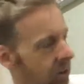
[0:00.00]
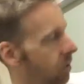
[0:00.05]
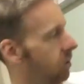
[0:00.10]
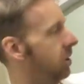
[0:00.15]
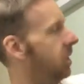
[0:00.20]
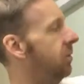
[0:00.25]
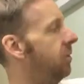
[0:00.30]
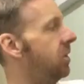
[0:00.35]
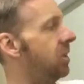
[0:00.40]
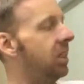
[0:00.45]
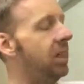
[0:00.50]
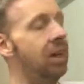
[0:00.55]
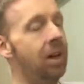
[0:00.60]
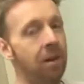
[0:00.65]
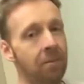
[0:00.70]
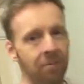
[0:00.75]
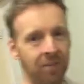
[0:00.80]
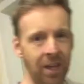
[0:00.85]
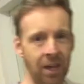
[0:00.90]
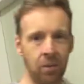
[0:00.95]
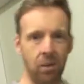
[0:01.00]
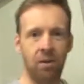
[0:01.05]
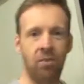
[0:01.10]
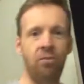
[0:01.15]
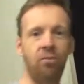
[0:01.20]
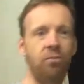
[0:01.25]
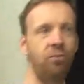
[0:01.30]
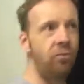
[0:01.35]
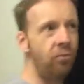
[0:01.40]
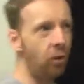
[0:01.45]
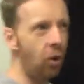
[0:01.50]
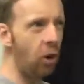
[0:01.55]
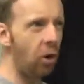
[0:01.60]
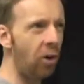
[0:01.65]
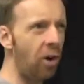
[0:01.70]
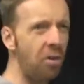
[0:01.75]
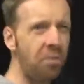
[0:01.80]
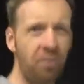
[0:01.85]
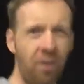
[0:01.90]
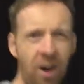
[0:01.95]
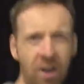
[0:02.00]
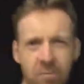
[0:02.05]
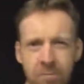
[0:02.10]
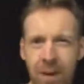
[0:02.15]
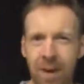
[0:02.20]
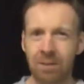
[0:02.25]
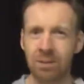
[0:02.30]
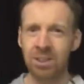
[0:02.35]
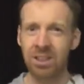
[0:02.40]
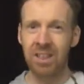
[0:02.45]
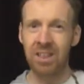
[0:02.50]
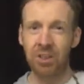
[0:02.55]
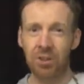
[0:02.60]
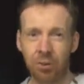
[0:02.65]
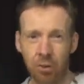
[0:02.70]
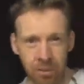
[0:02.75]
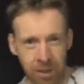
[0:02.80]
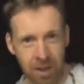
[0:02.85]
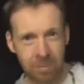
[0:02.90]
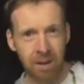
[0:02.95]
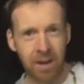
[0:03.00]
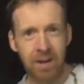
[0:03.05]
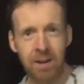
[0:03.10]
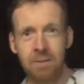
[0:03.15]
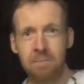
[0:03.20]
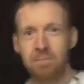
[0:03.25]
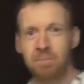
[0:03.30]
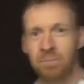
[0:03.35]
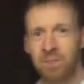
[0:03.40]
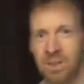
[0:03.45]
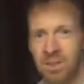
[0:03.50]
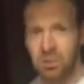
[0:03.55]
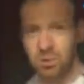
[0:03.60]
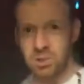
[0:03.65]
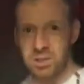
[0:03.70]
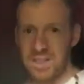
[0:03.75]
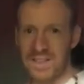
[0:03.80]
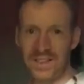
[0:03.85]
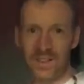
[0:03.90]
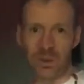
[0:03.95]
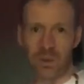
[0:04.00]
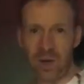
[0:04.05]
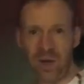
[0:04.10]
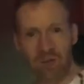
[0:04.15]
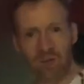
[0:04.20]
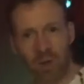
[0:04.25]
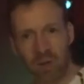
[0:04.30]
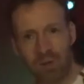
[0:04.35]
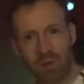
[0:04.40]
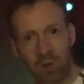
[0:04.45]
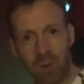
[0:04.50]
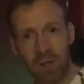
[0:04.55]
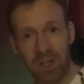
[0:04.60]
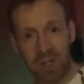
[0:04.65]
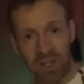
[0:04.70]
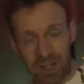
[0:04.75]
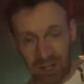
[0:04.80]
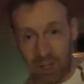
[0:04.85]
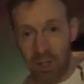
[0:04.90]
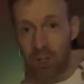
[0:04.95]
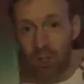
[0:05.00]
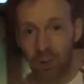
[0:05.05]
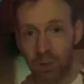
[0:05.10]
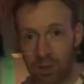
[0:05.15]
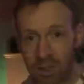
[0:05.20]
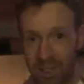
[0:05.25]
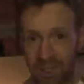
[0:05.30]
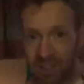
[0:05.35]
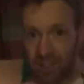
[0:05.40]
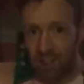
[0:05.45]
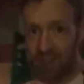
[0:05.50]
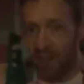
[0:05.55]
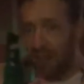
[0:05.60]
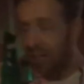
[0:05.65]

suits, obviously. They were four or five pounds each from eBay, so it was like 25 quid, including